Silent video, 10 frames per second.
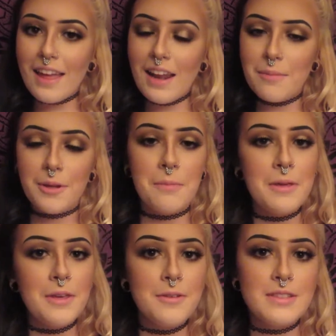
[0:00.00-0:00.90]
I'm going to
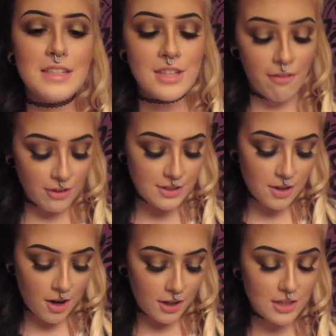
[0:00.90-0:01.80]
be using Jeffree
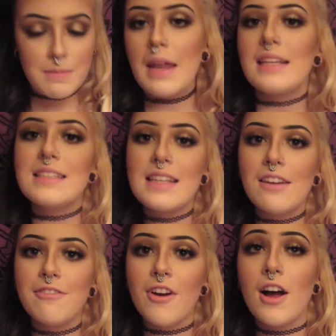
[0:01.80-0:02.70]
Star Cosmetics
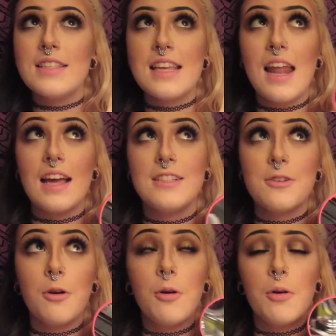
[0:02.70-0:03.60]
Skin Frost in Ice
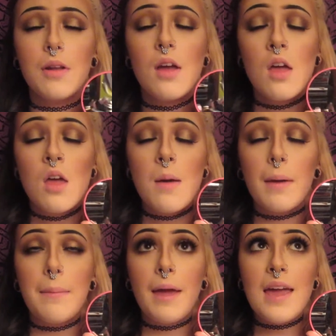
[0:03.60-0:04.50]
Cold,
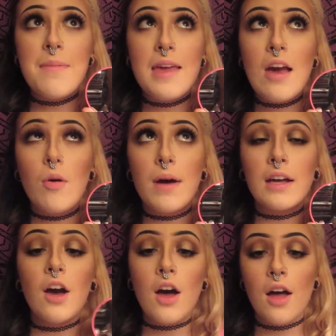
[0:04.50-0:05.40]
my baby, oh my
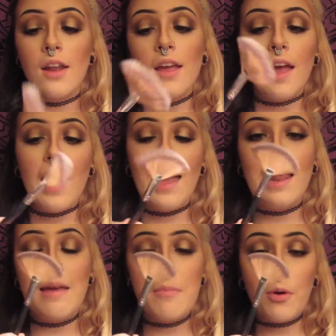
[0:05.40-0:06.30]
god, and
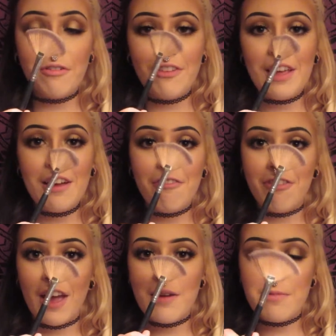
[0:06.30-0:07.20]
a Morphe
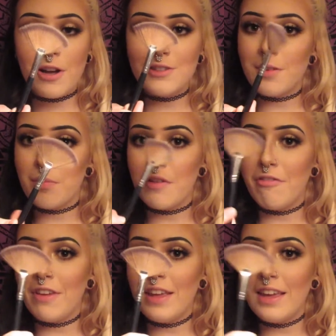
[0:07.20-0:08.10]
fan brush from the
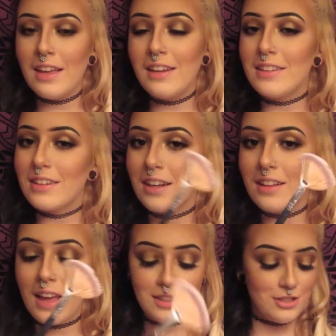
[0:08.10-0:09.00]
Vegan
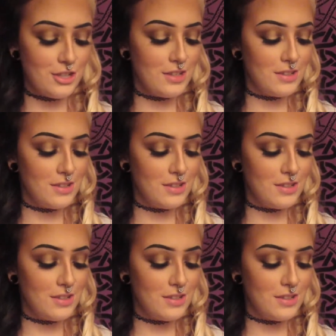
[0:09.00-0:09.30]
collection.